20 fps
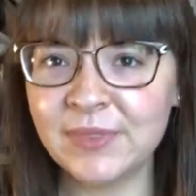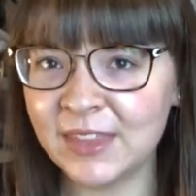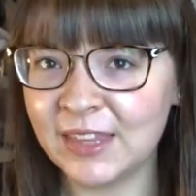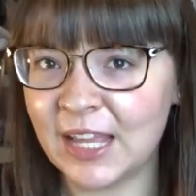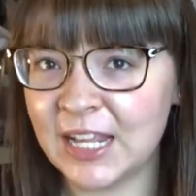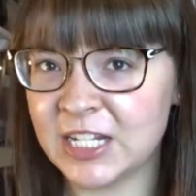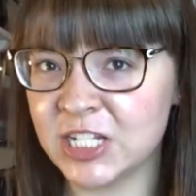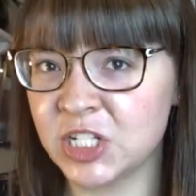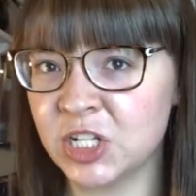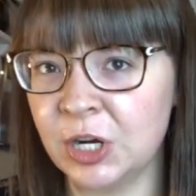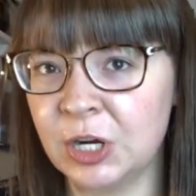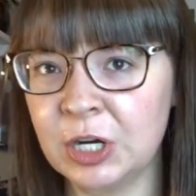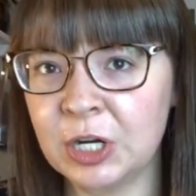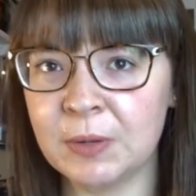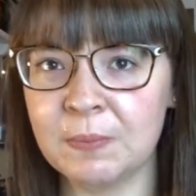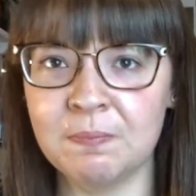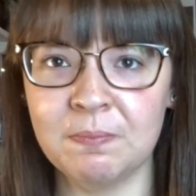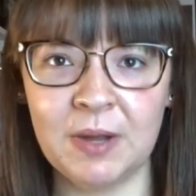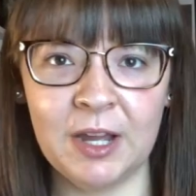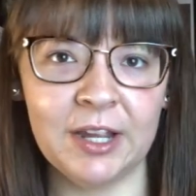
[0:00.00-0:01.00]
that dark,
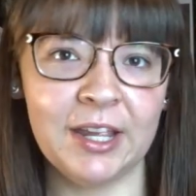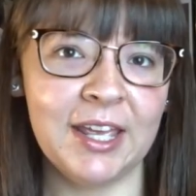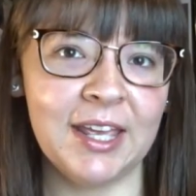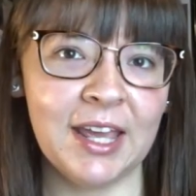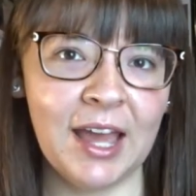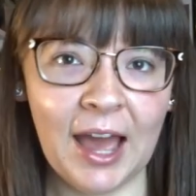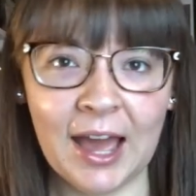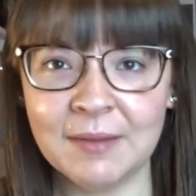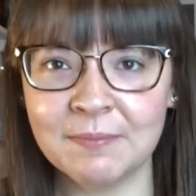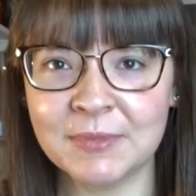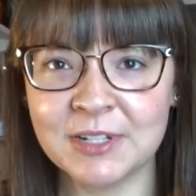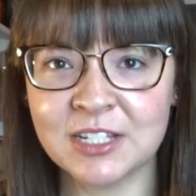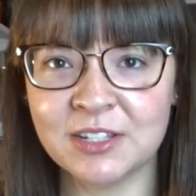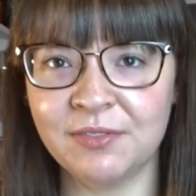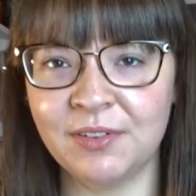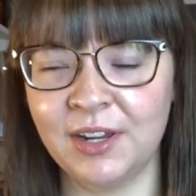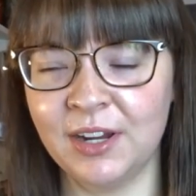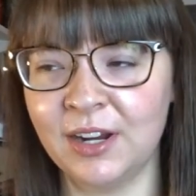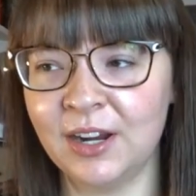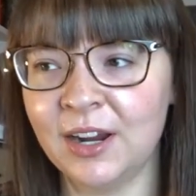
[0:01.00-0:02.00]
muggy
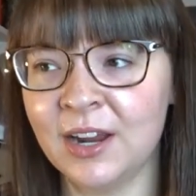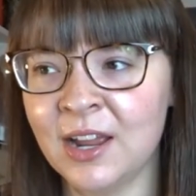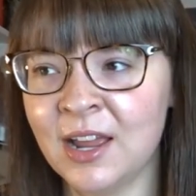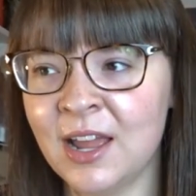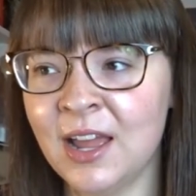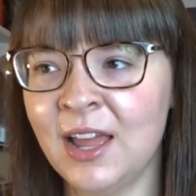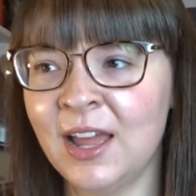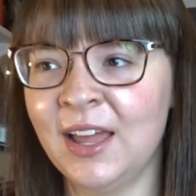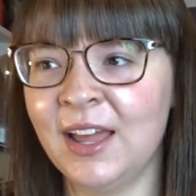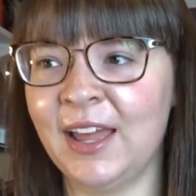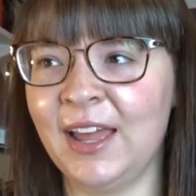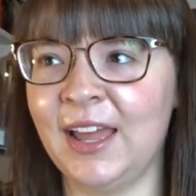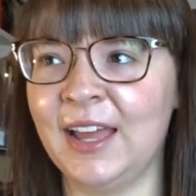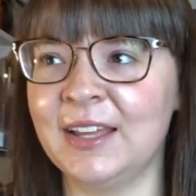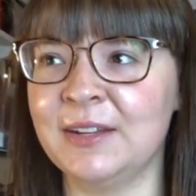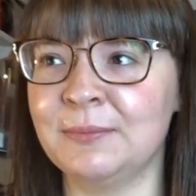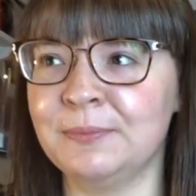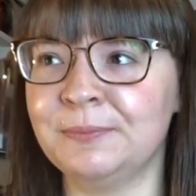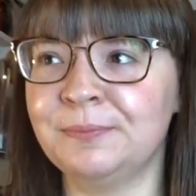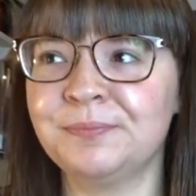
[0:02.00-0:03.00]
atmosphere,
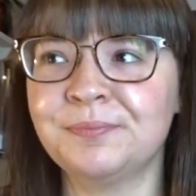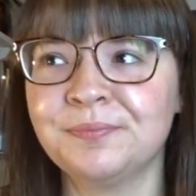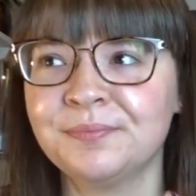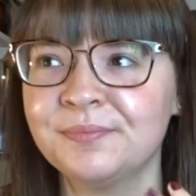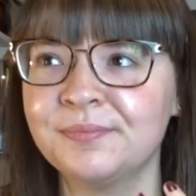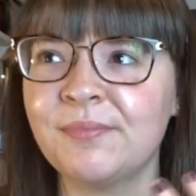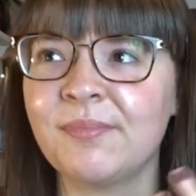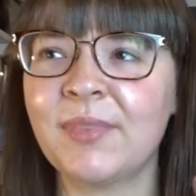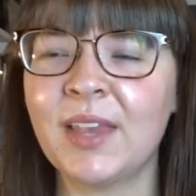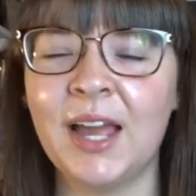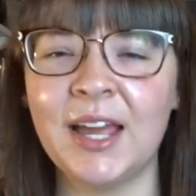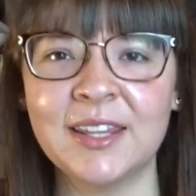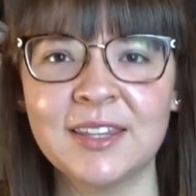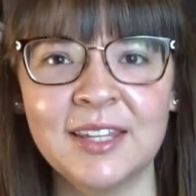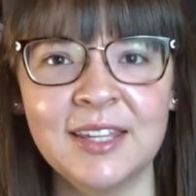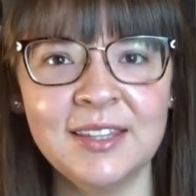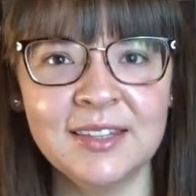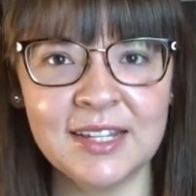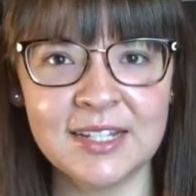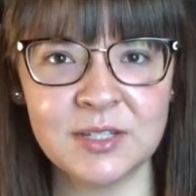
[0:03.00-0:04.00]
and I
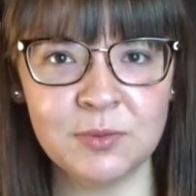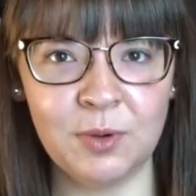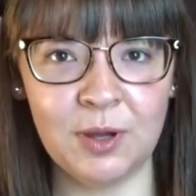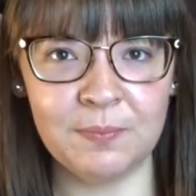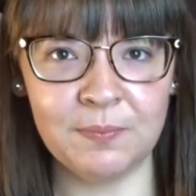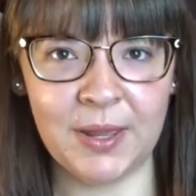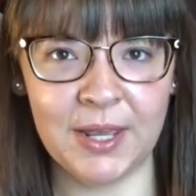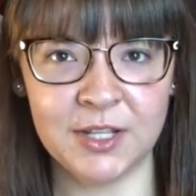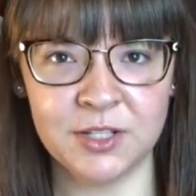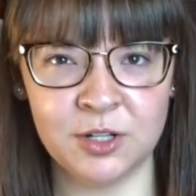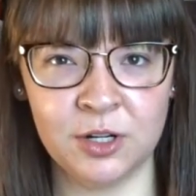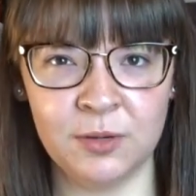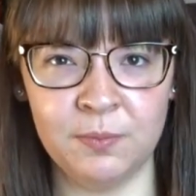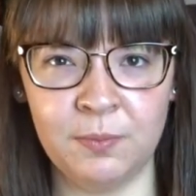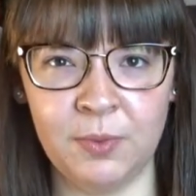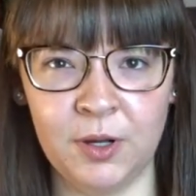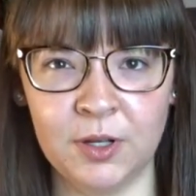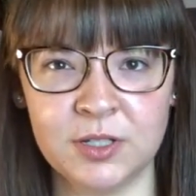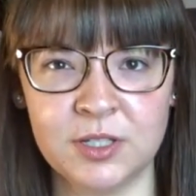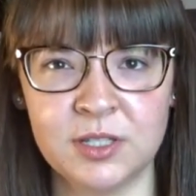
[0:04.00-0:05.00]
think that's what makes her
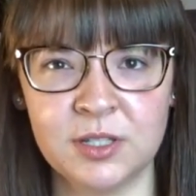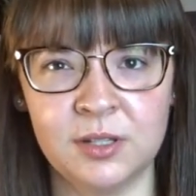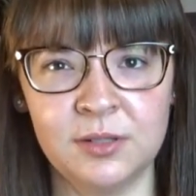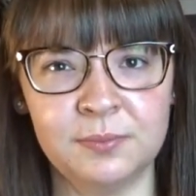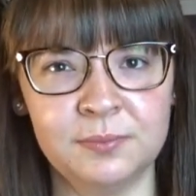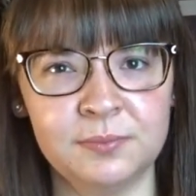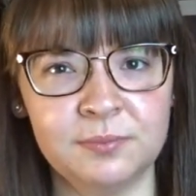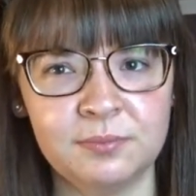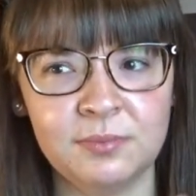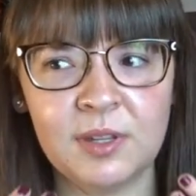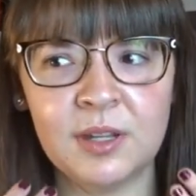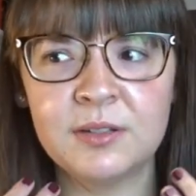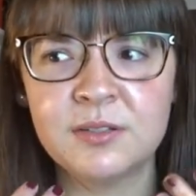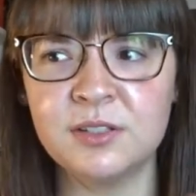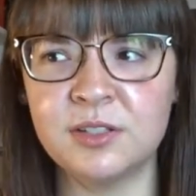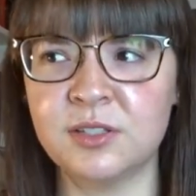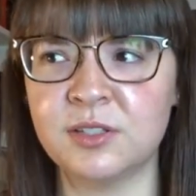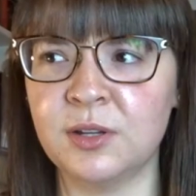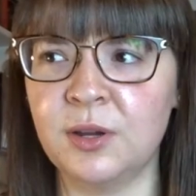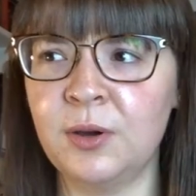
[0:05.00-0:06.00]
books
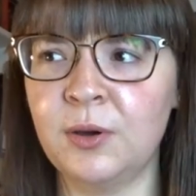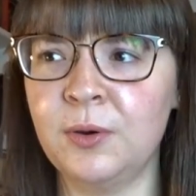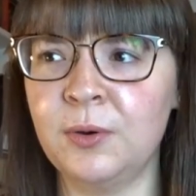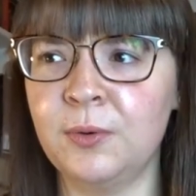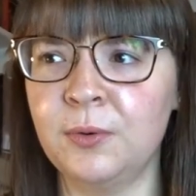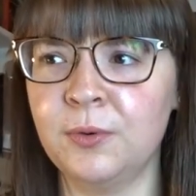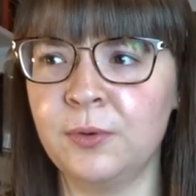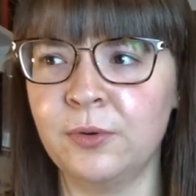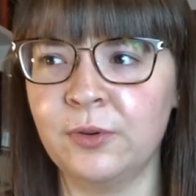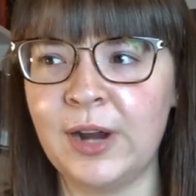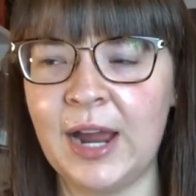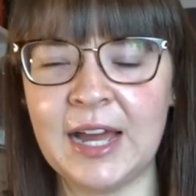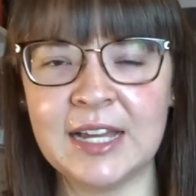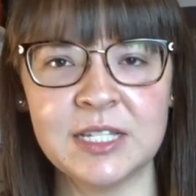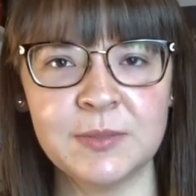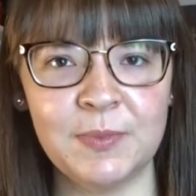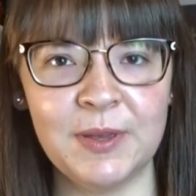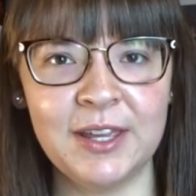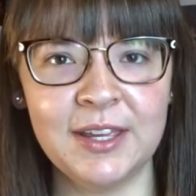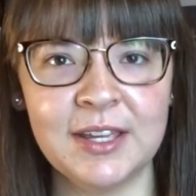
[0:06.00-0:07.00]
so
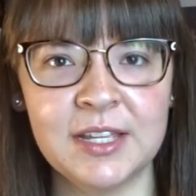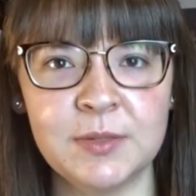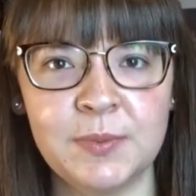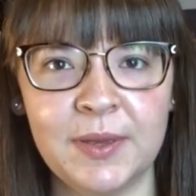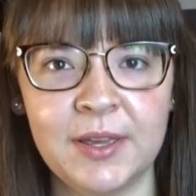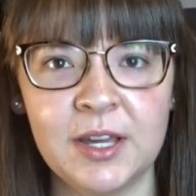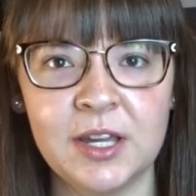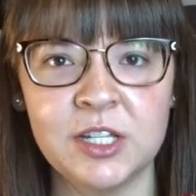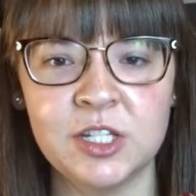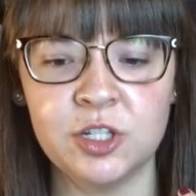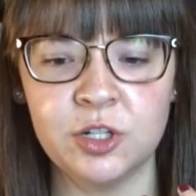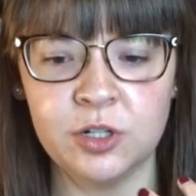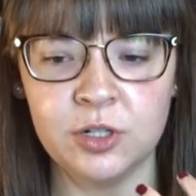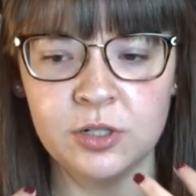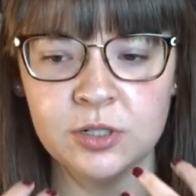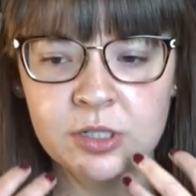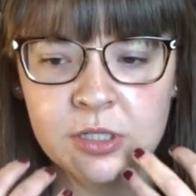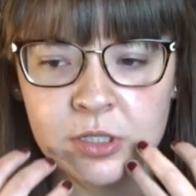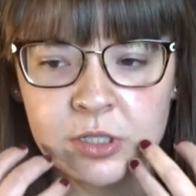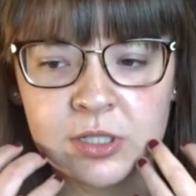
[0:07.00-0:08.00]
grasping, is because
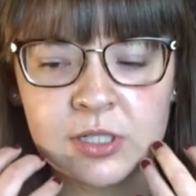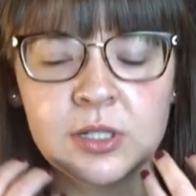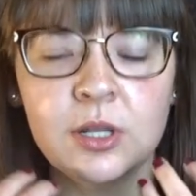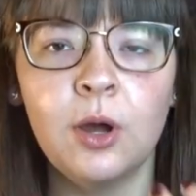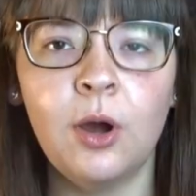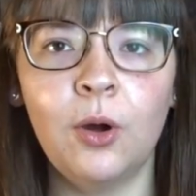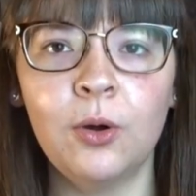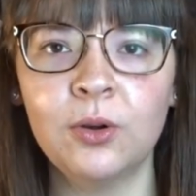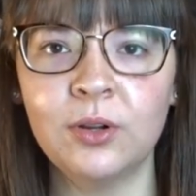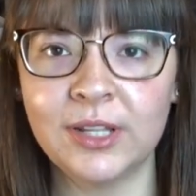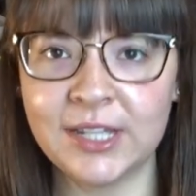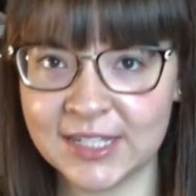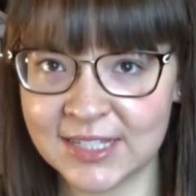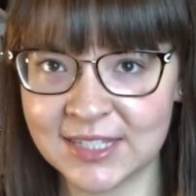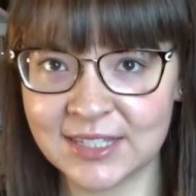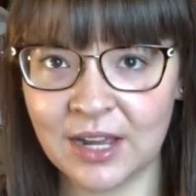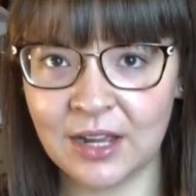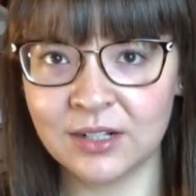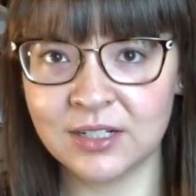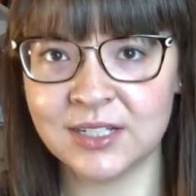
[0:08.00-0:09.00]
you're totally
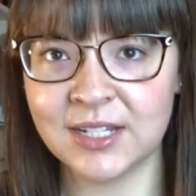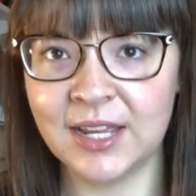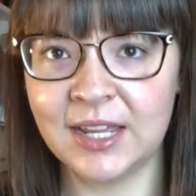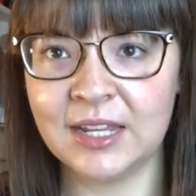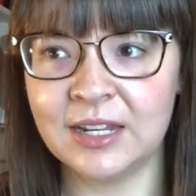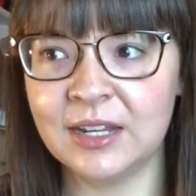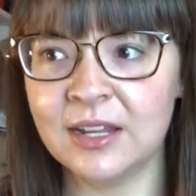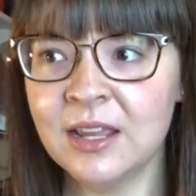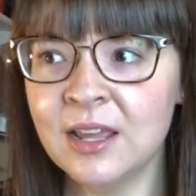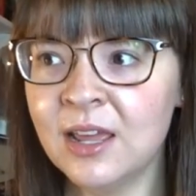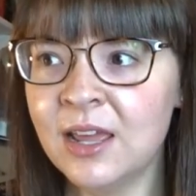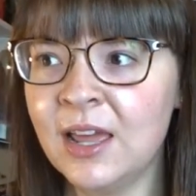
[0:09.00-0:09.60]
sucked in.